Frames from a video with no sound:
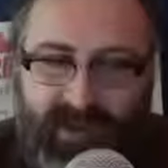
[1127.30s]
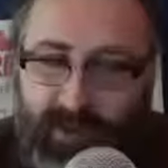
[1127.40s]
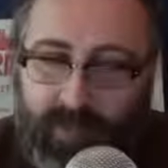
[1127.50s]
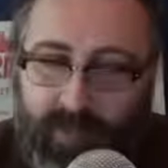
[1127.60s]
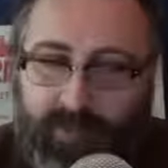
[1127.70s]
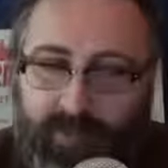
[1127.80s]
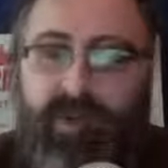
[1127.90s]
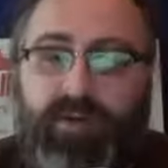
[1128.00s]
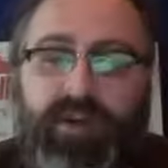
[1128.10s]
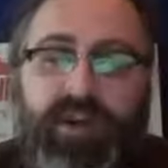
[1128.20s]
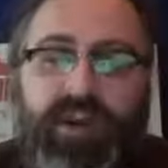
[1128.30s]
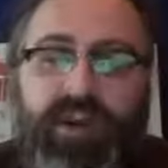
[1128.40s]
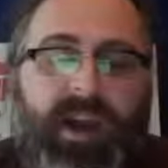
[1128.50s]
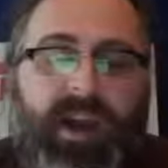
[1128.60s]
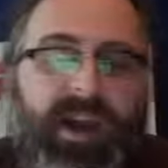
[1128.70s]
a moment ago,
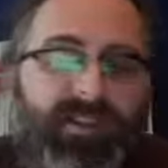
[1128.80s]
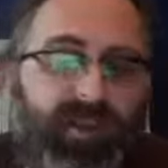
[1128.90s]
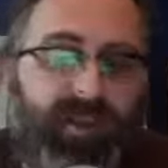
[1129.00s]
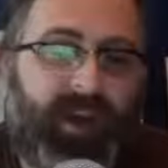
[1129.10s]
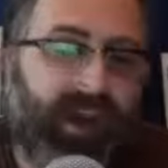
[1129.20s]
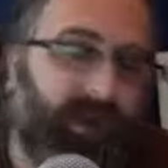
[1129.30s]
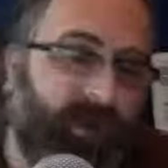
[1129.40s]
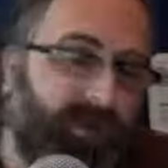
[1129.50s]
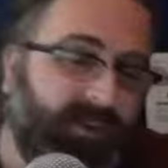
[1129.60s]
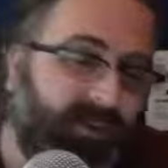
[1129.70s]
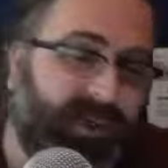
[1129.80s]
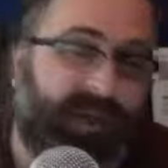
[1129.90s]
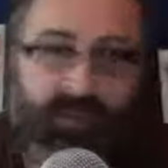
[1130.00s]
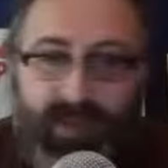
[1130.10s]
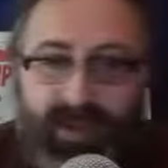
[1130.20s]
I said that I don't see
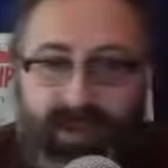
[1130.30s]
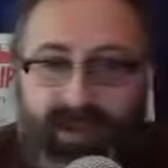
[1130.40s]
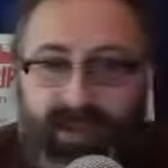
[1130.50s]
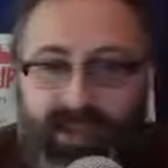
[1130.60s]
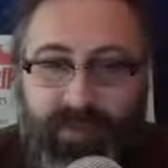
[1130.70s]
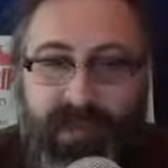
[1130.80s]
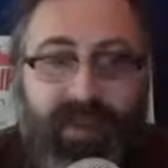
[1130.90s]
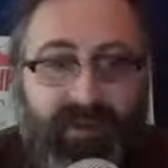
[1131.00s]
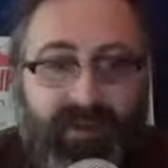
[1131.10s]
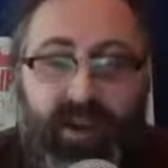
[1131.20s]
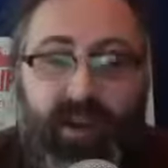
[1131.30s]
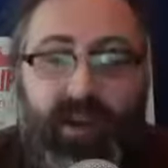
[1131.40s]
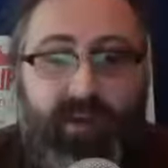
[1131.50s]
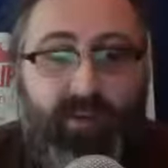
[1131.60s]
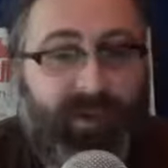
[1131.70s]
it as being an issue because
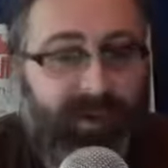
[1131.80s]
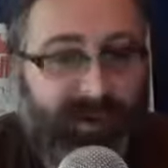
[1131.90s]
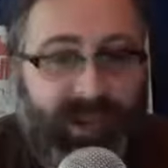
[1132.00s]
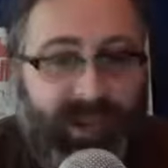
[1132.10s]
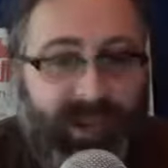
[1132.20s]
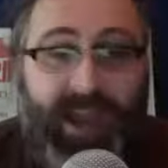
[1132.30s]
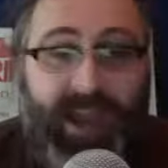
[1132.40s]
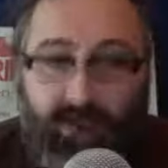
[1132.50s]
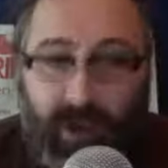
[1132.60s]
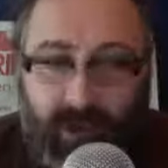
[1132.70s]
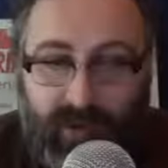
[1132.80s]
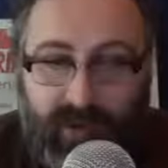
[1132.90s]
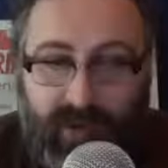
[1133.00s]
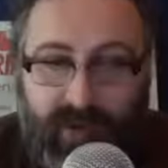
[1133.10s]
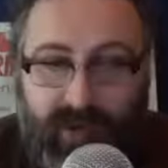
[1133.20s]
whether it's the case or
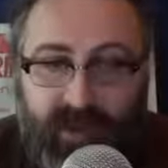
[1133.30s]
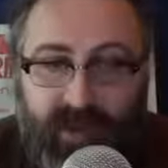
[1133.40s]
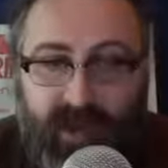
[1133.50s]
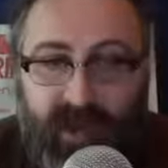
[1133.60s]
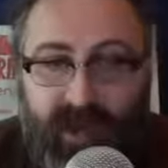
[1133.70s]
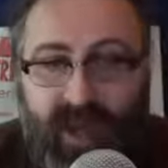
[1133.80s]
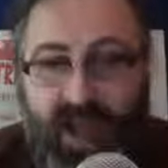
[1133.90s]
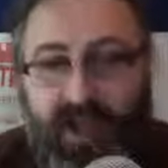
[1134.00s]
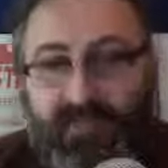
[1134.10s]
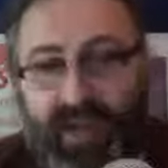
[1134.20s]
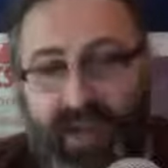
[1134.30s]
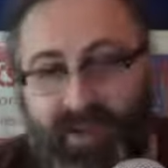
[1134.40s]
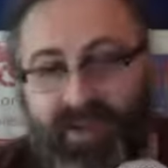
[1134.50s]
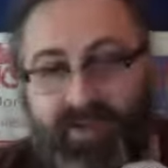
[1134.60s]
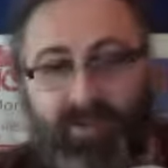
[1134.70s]
not, I have
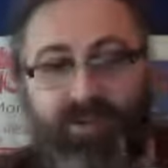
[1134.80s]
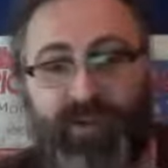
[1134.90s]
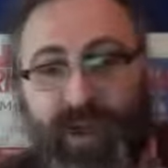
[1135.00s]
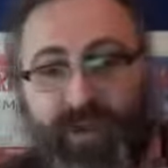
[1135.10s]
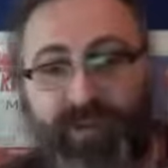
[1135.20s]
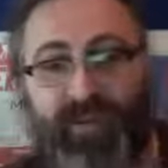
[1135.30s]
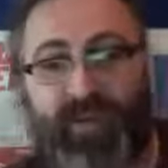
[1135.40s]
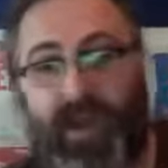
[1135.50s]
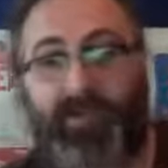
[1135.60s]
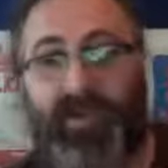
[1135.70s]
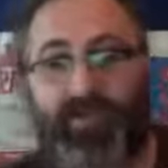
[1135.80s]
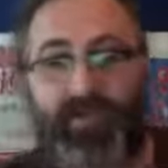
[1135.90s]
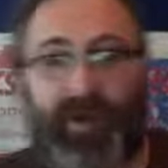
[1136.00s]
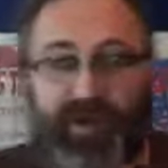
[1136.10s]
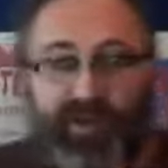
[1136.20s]
access to a reality that I am
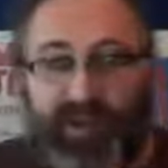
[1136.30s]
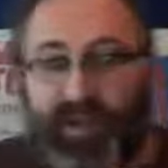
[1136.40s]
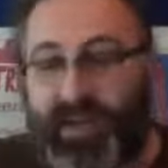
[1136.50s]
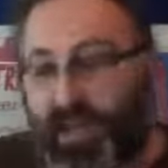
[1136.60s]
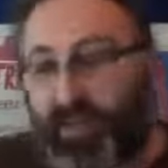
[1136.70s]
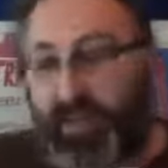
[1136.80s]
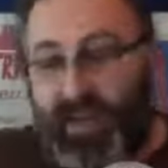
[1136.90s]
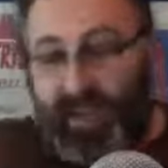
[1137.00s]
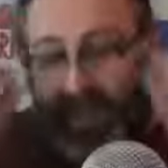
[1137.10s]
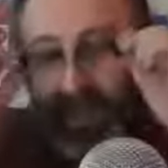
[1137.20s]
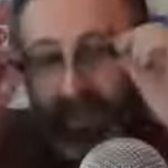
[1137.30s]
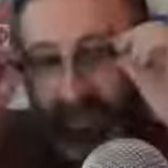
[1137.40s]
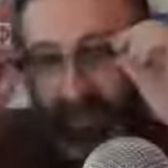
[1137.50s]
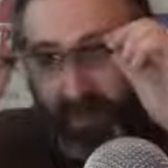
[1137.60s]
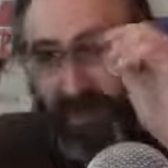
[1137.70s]
experiencing. Now,
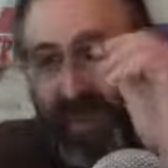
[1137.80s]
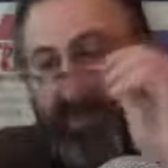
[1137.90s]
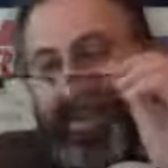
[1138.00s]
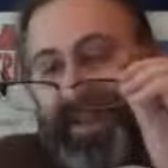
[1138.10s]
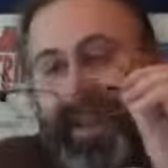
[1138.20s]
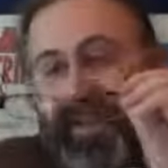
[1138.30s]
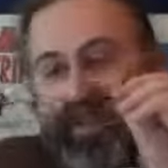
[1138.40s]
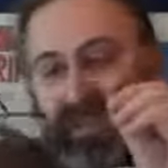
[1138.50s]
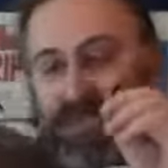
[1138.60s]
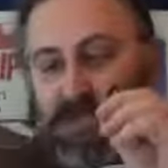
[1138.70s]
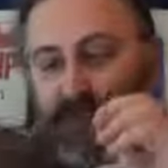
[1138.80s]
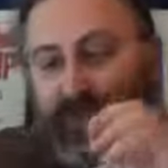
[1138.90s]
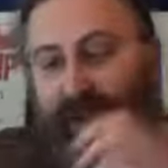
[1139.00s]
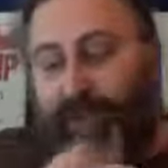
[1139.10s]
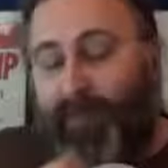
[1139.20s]
if that reality isn't
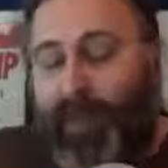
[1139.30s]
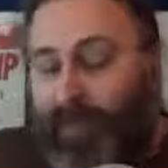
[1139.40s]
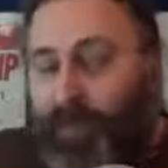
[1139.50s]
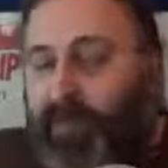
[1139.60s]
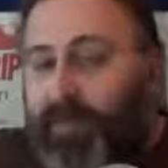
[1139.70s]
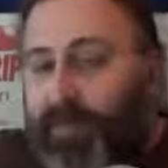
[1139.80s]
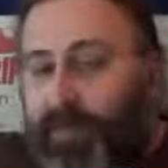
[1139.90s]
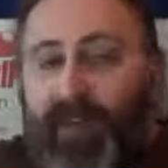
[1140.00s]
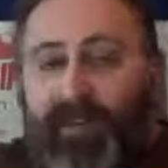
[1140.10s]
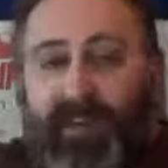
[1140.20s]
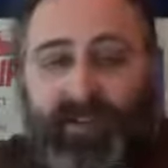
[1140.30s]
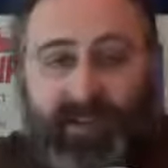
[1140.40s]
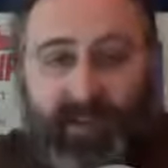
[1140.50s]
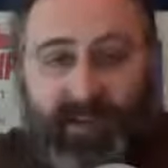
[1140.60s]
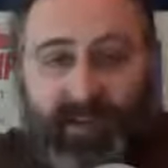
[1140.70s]
real, it makes no difference because I
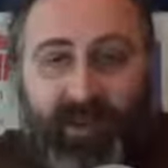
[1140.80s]
still,